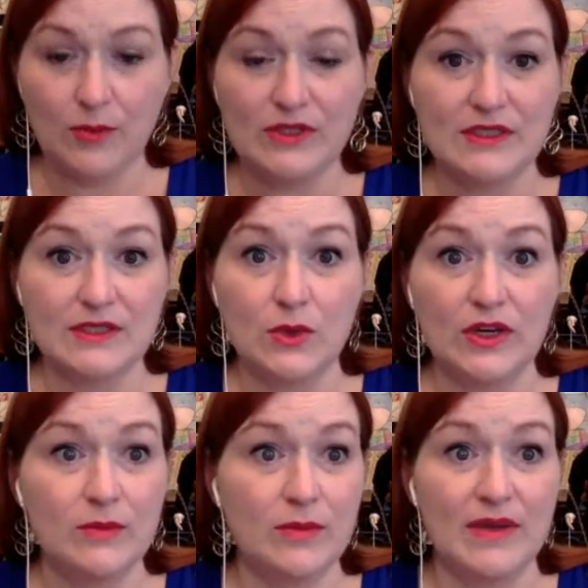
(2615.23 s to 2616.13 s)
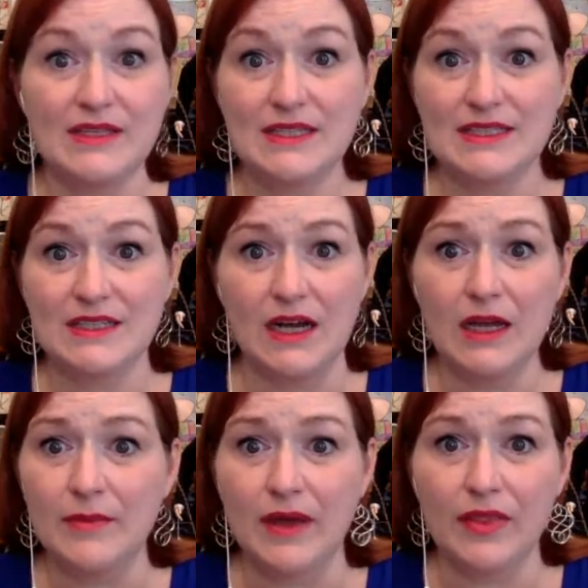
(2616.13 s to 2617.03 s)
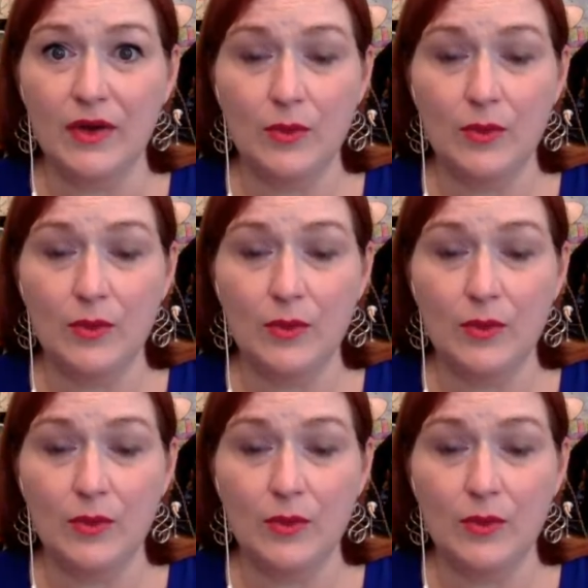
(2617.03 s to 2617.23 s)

was going to be my son's godmother.